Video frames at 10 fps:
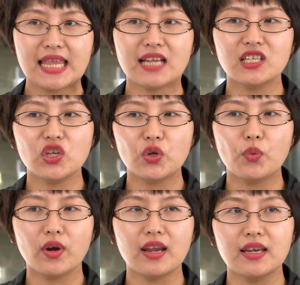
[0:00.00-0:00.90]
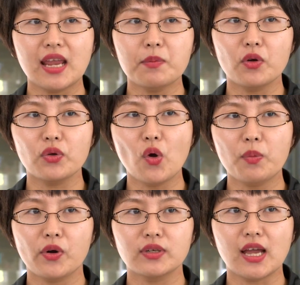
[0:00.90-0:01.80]
that you will enable
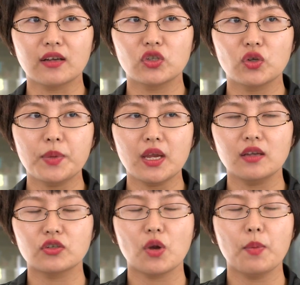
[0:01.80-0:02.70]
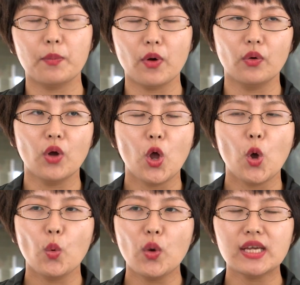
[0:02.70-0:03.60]
your product to be interoperable
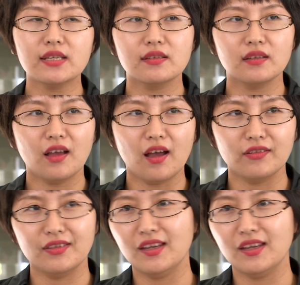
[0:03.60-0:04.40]
with uh,